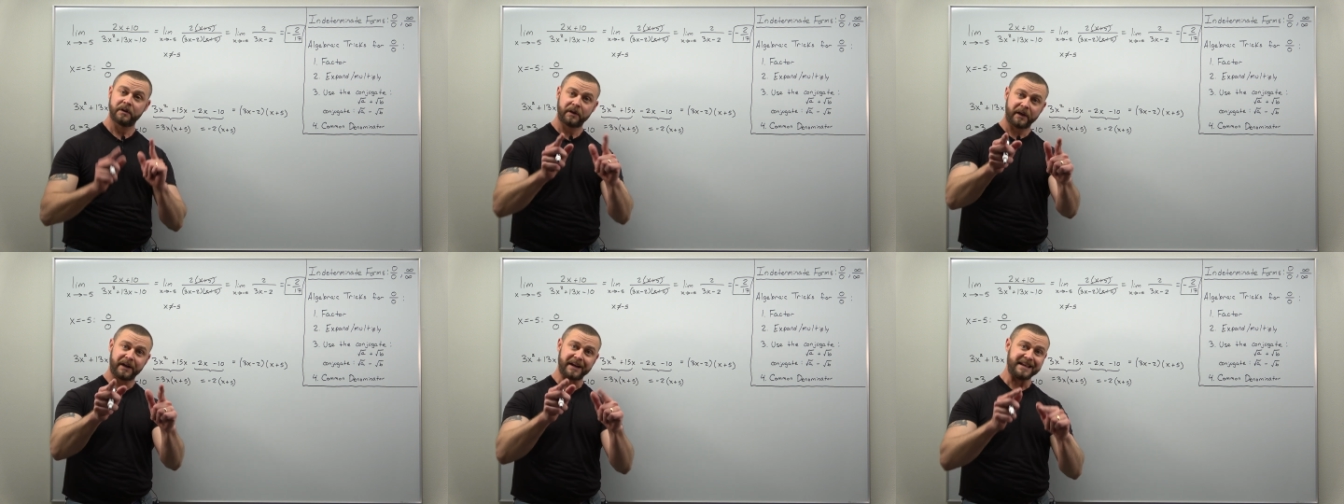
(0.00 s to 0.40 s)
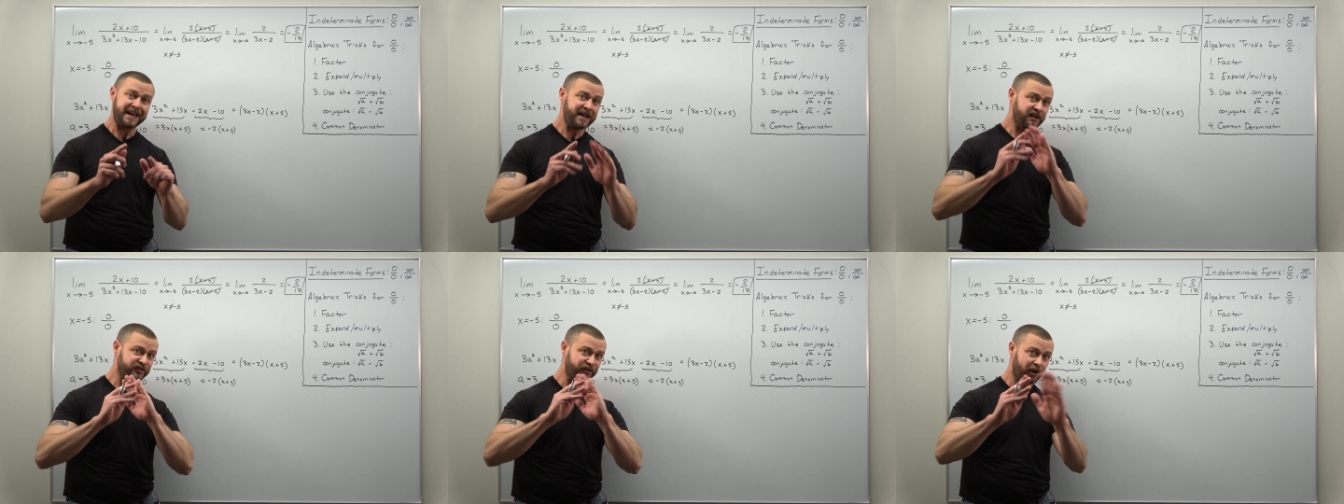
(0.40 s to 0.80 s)
And
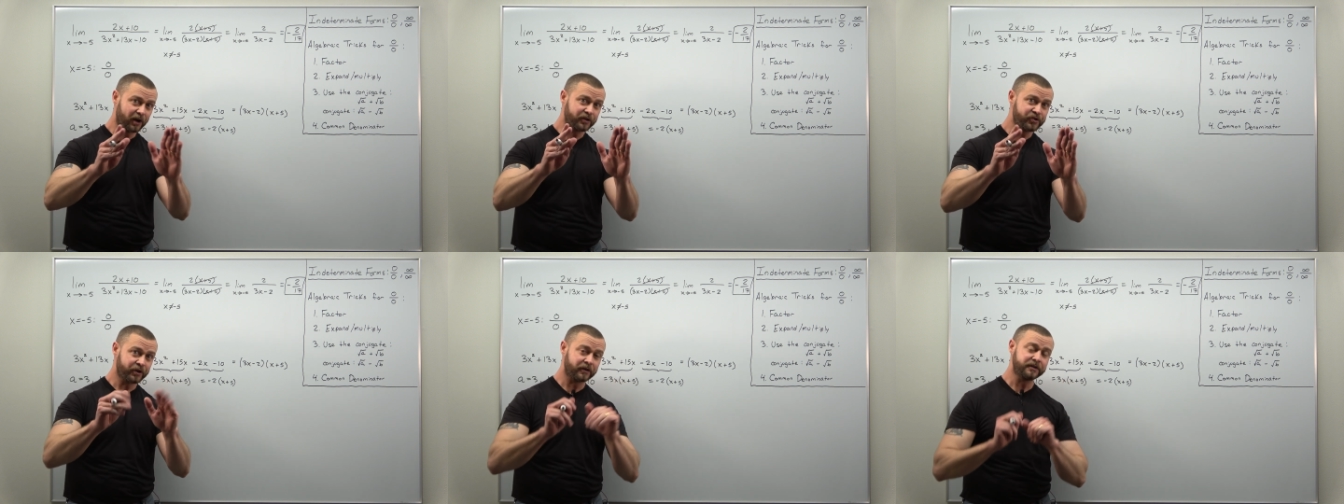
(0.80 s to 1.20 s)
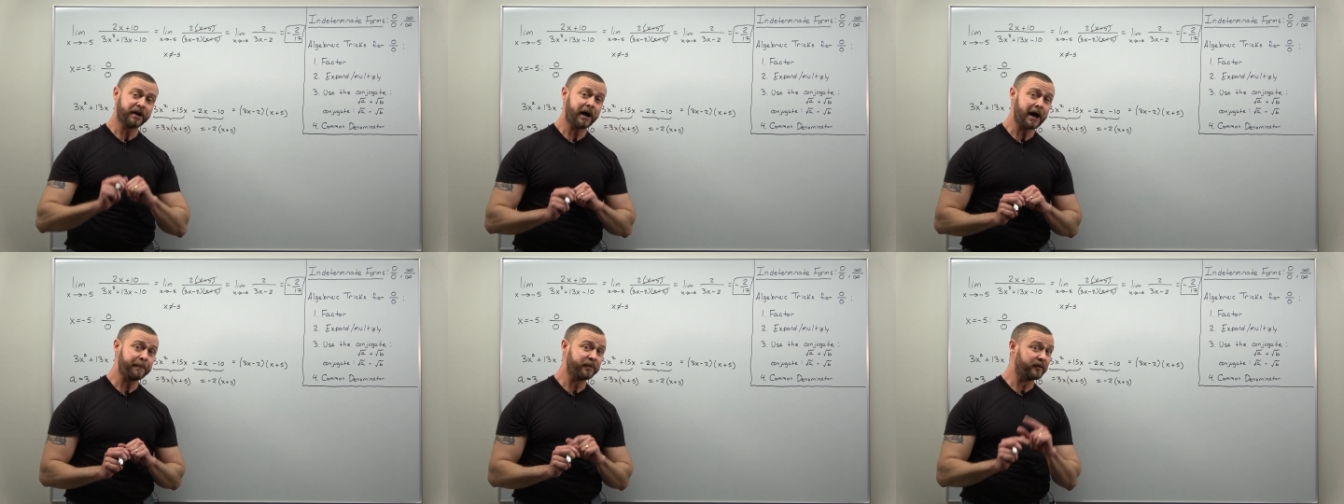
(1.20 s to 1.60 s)
again, as long as you're on
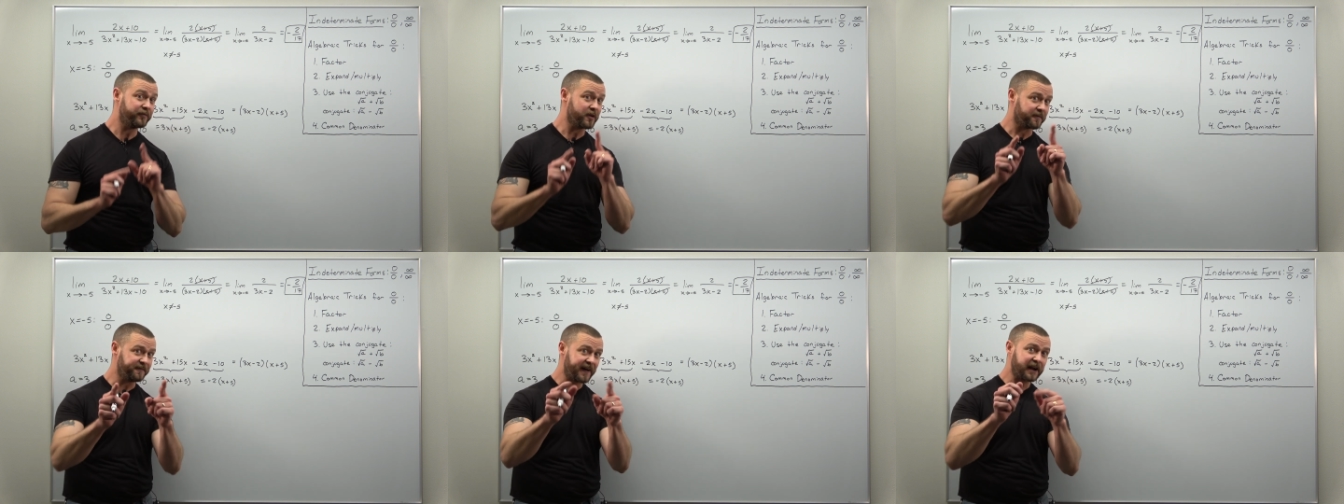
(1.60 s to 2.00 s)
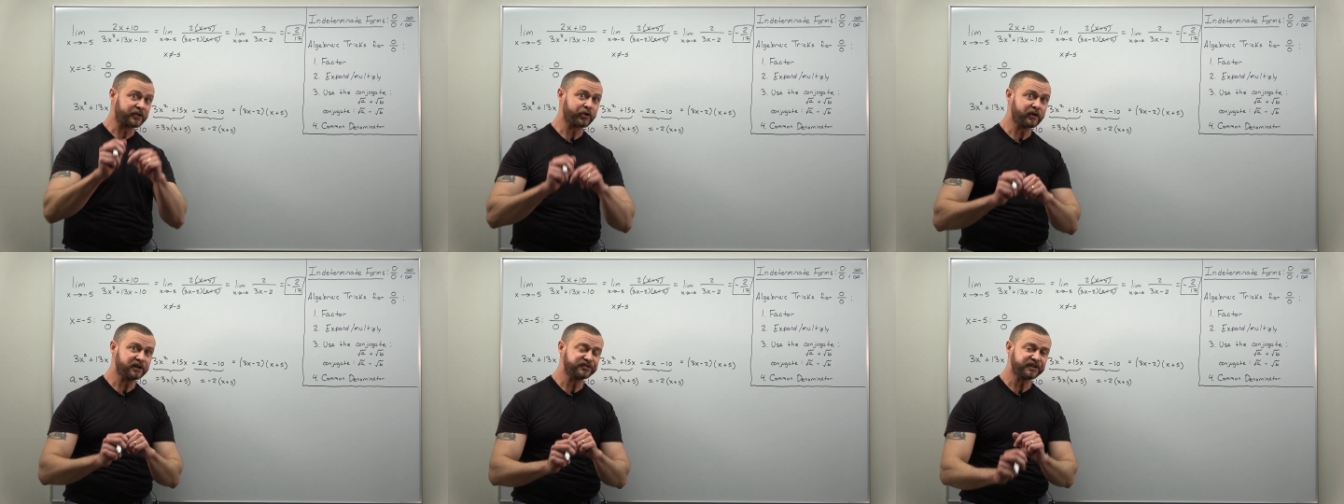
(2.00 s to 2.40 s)
top of your
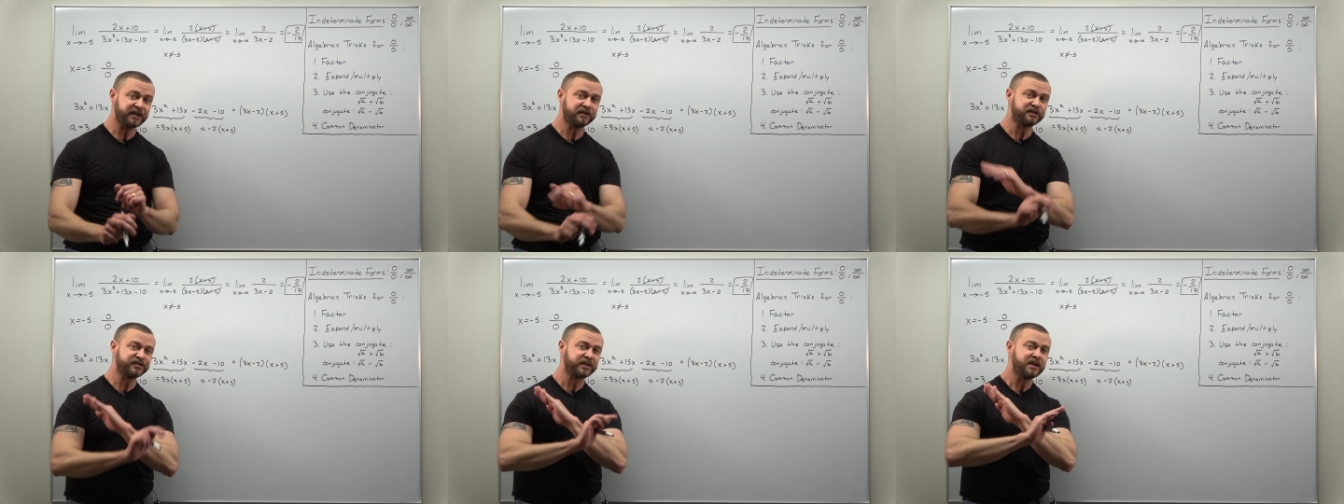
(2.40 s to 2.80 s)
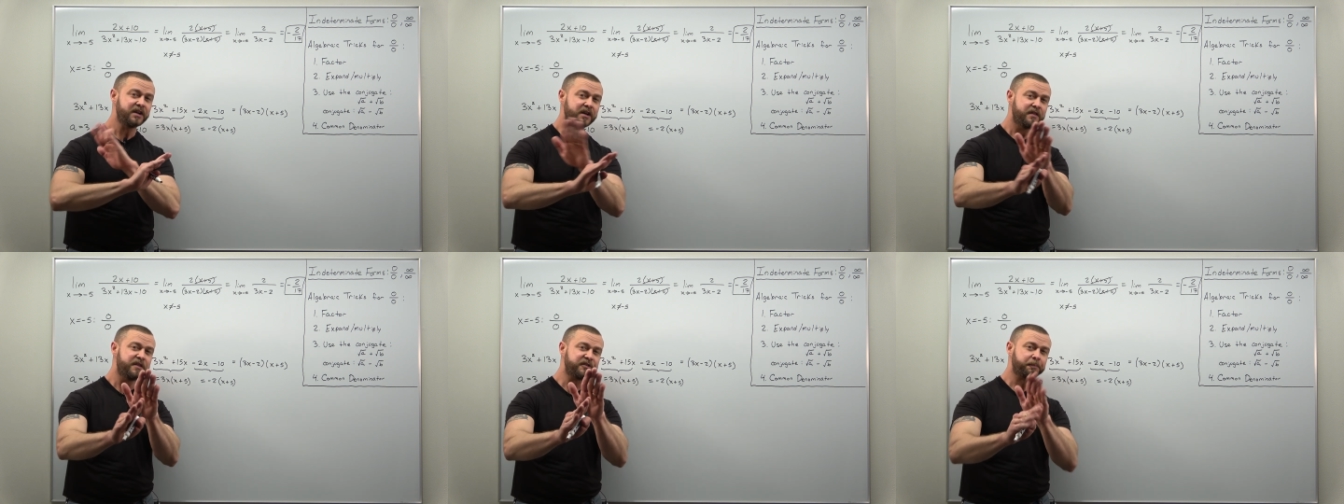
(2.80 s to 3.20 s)
factoring skills,
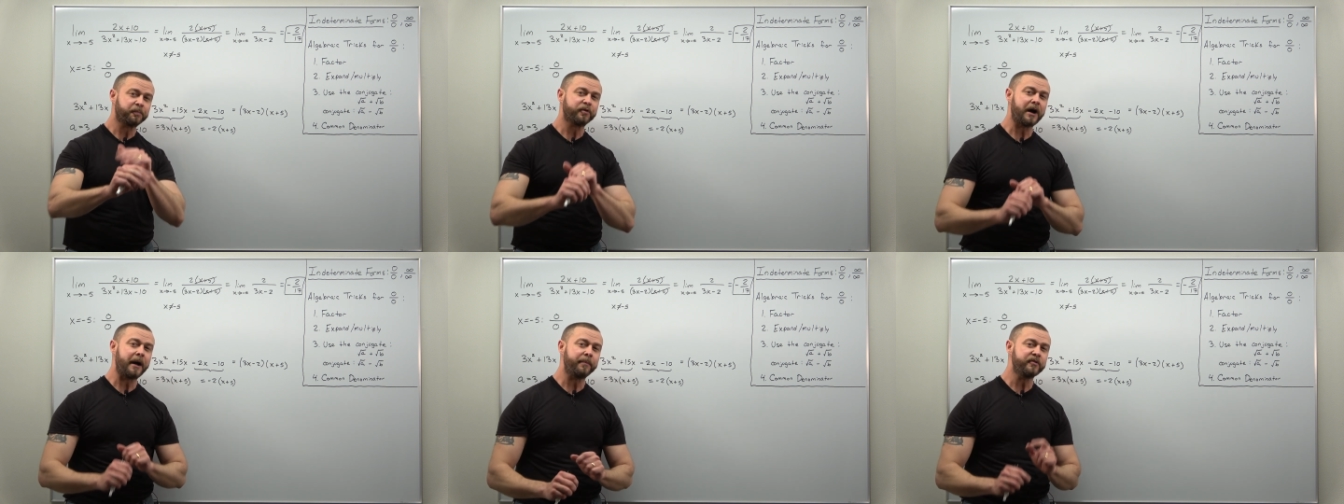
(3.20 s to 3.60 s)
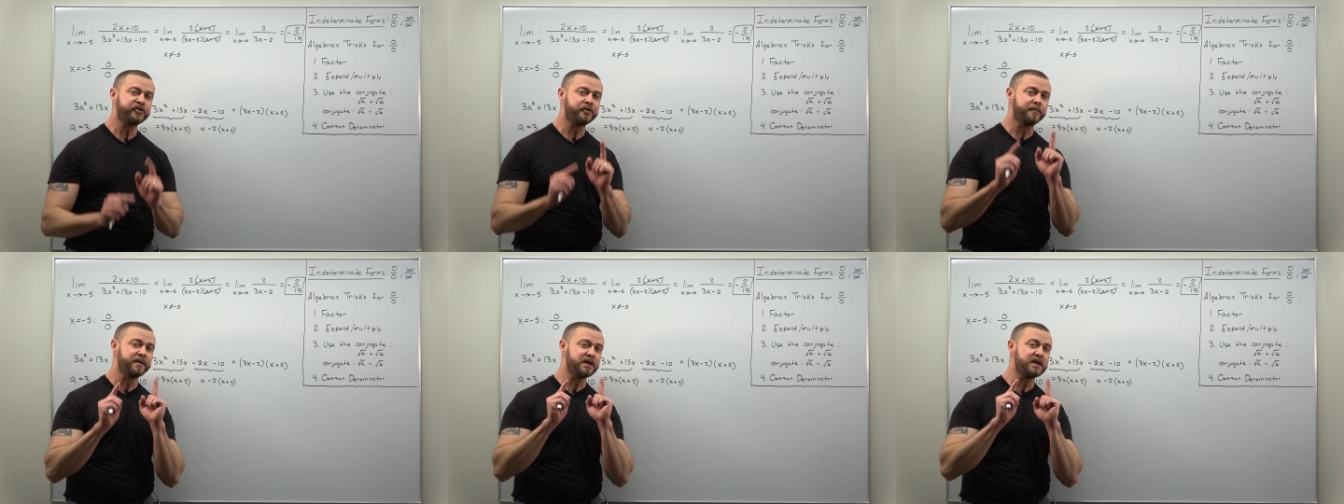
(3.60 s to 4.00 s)
this problem
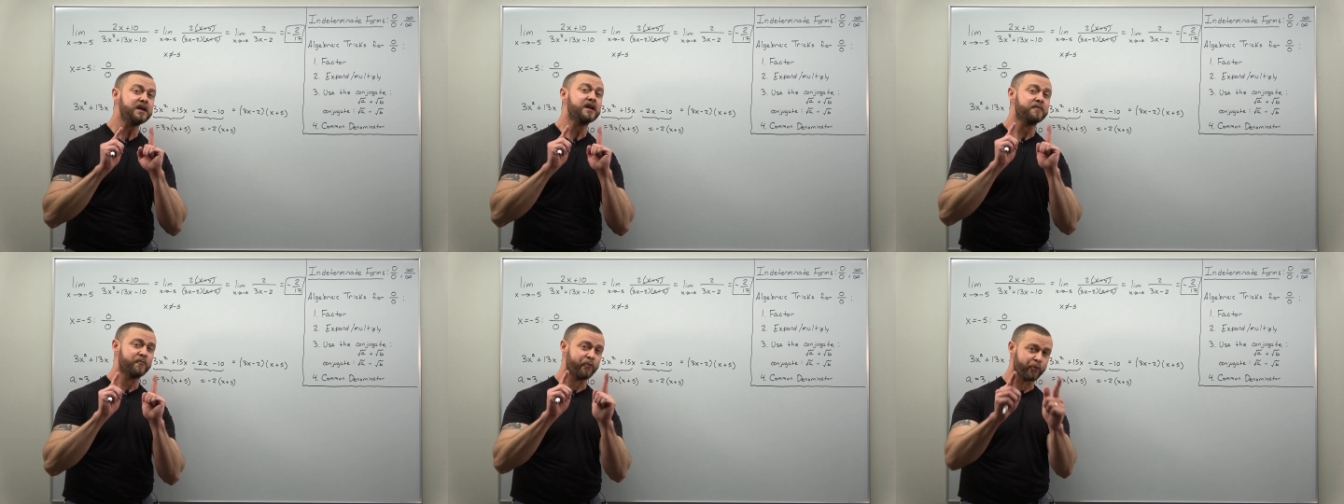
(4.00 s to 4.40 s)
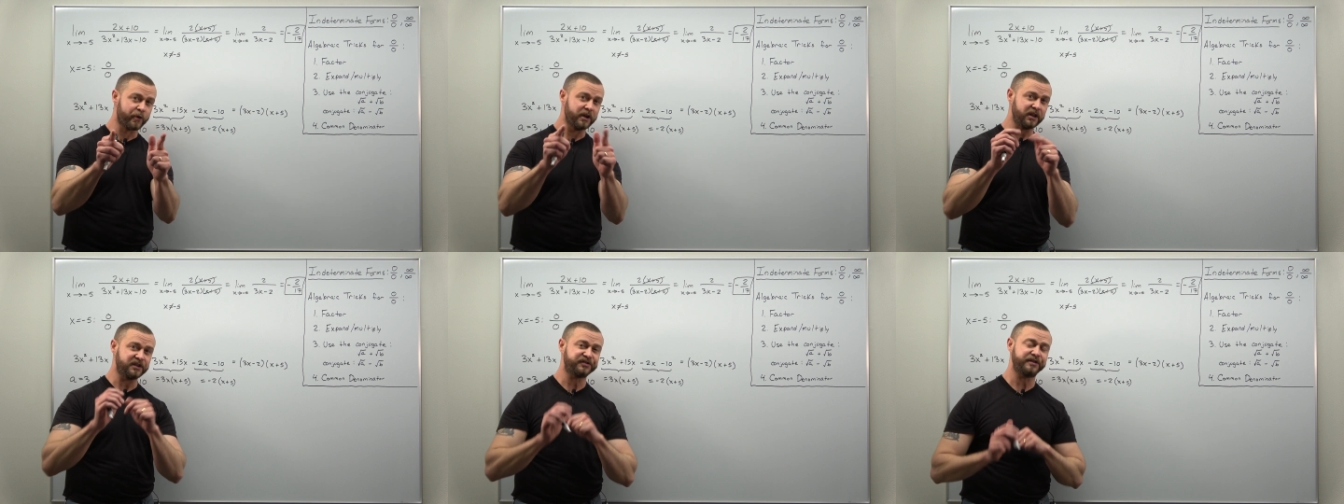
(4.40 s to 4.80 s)
should be
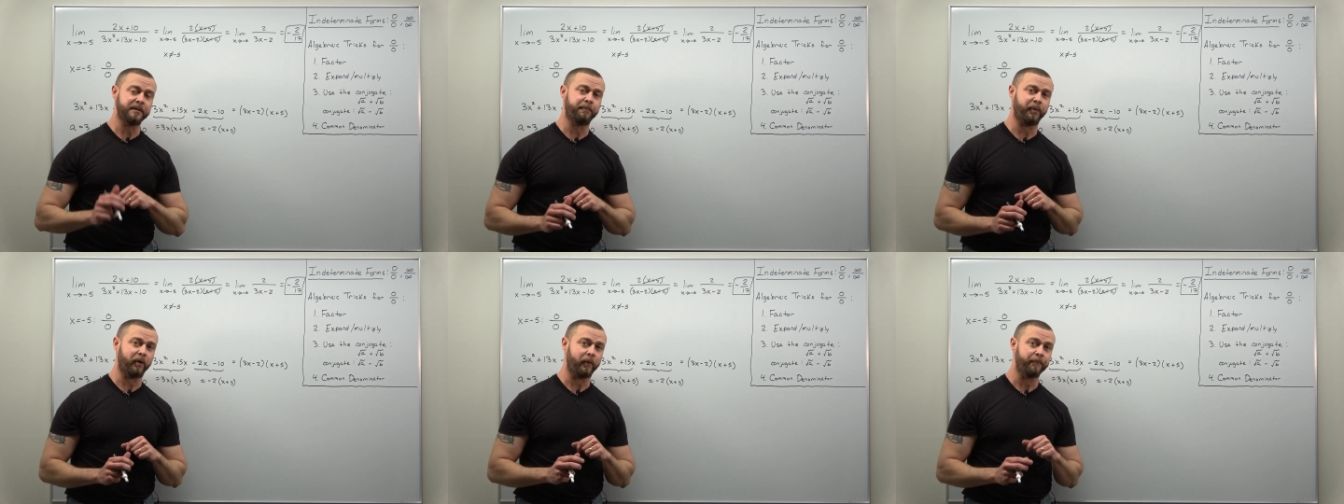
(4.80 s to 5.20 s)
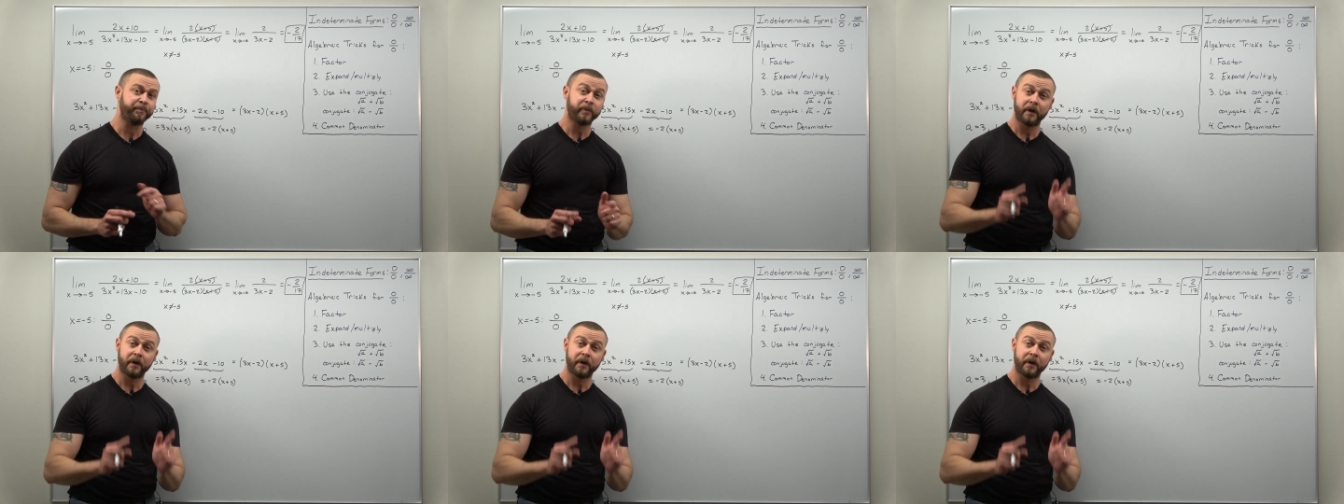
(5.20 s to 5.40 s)
really simple.